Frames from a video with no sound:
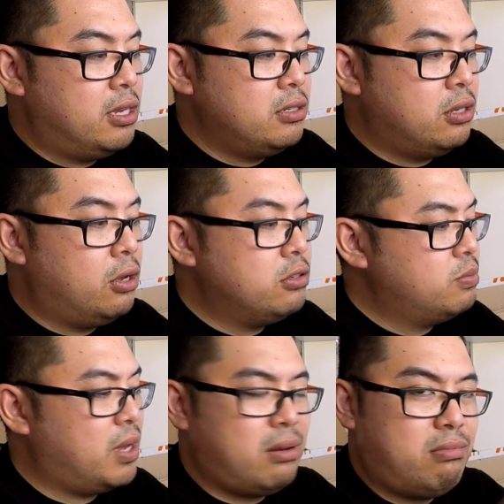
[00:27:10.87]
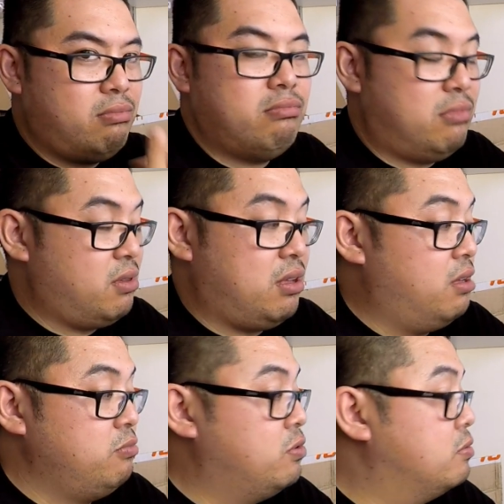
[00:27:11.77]
holes, but
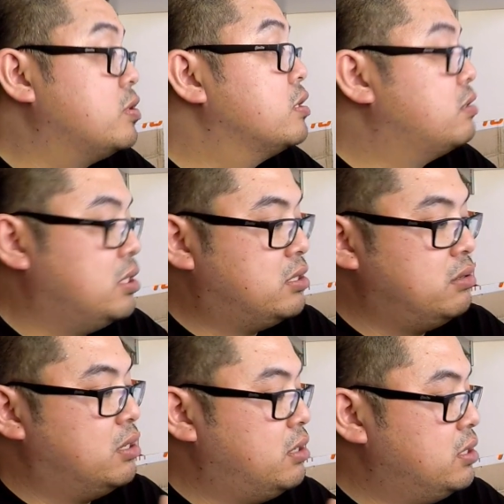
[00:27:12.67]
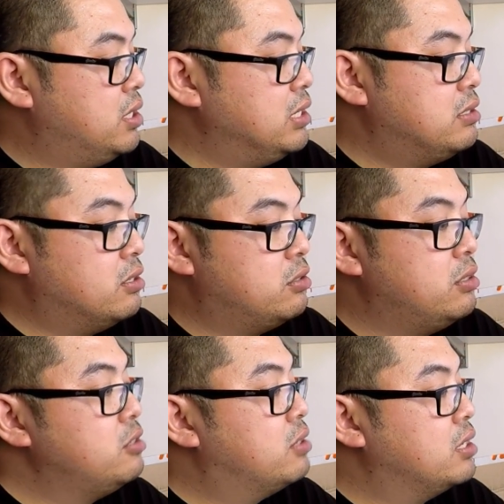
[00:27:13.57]
I'm cool with it. It's not too
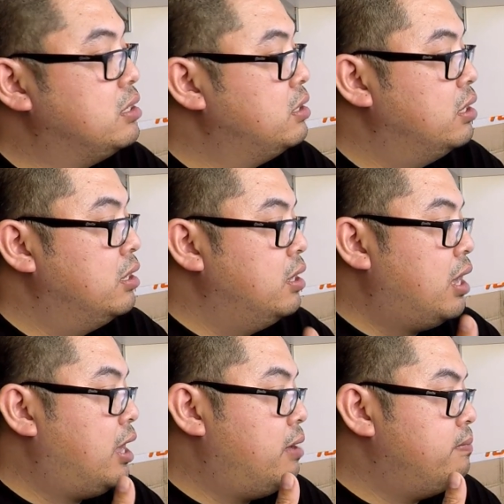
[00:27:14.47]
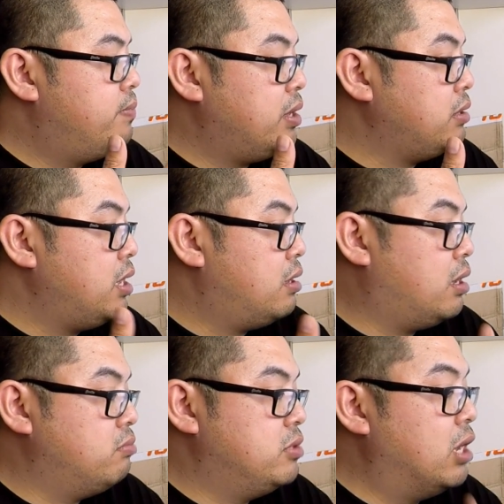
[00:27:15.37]
distracting. But yeah,
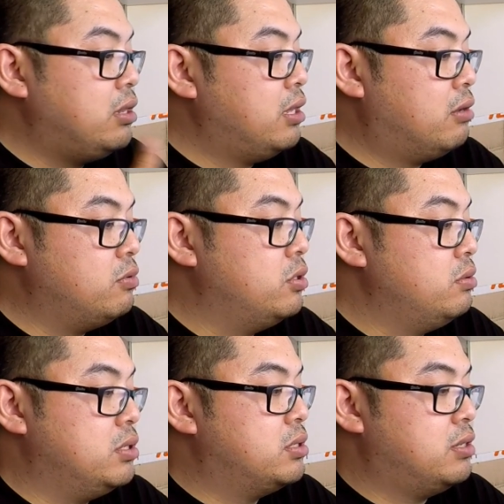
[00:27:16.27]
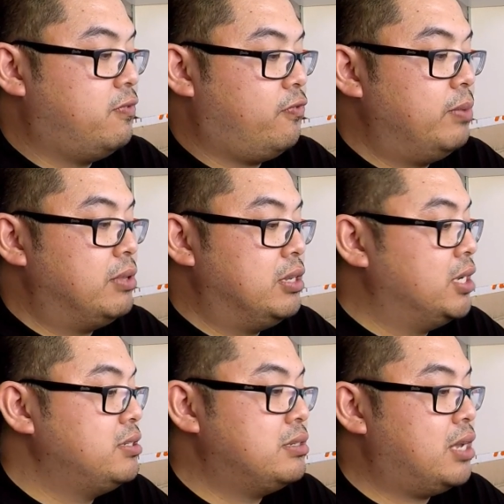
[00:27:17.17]
the only thing I'll do is just put the
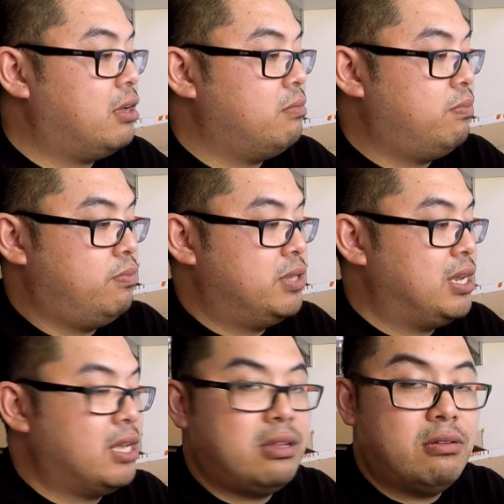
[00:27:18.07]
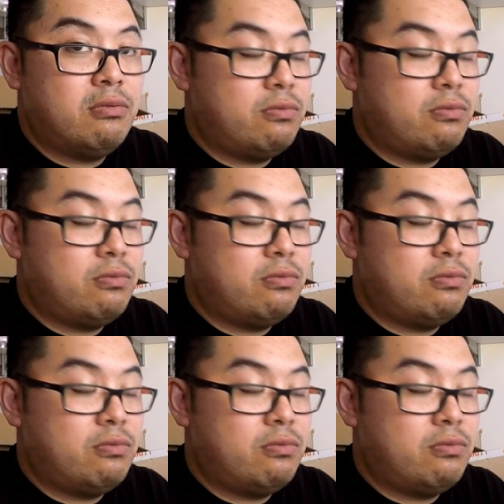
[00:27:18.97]
laces out, take out the